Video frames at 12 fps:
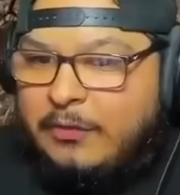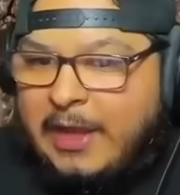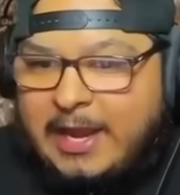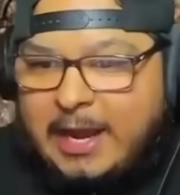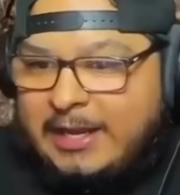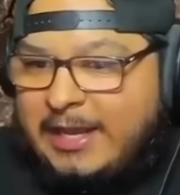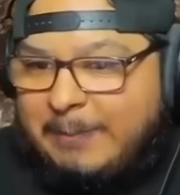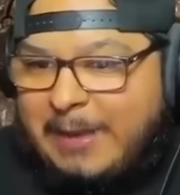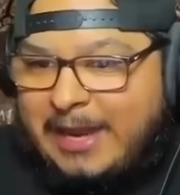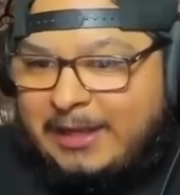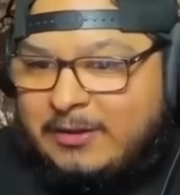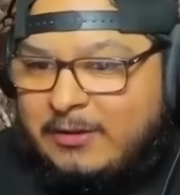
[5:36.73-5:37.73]
They got to get
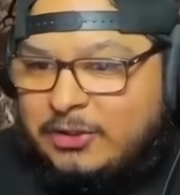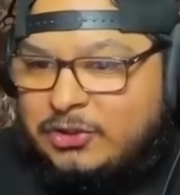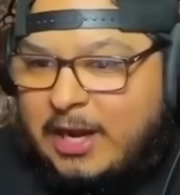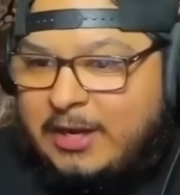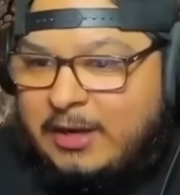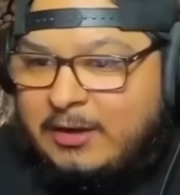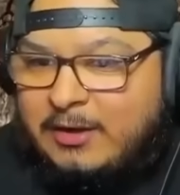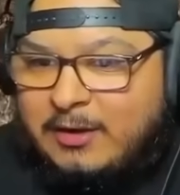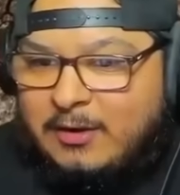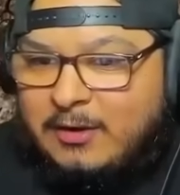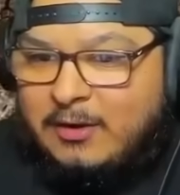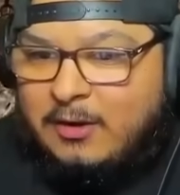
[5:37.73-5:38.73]
back into their trident.
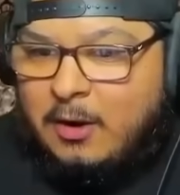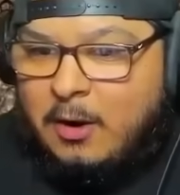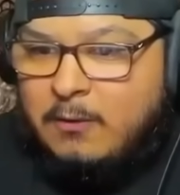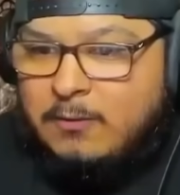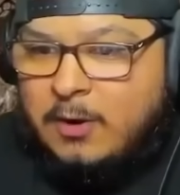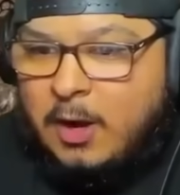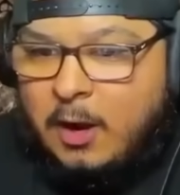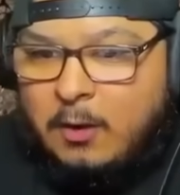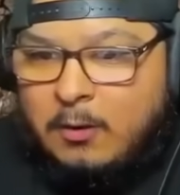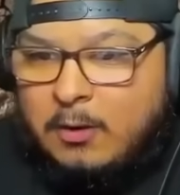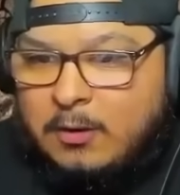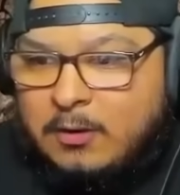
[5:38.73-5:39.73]
Oh, no.